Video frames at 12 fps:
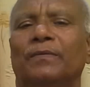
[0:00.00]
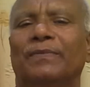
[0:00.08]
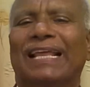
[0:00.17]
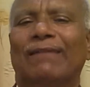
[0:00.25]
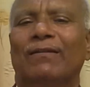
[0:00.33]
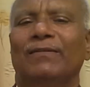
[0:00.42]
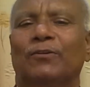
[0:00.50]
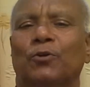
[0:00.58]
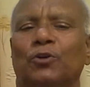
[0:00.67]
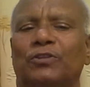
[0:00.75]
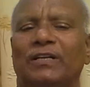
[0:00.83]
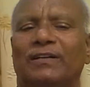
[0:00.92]
There will be
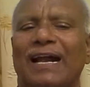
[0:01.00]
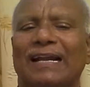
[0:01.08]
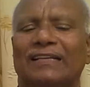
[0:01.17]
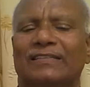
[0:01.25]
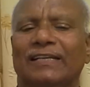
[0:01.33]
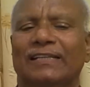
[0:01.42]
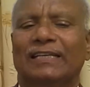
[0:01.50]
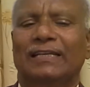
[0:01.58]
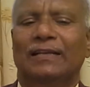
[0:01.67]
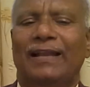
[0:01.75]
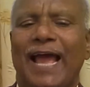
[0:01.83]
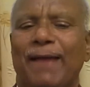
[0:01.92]
growth retardation in
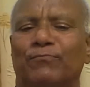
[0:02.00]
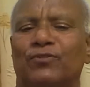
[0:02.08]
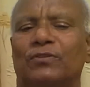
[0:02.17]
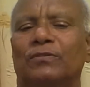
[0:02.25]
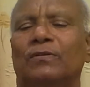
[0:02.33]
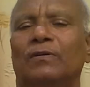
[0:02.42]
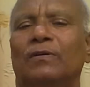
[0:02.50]
the lambs,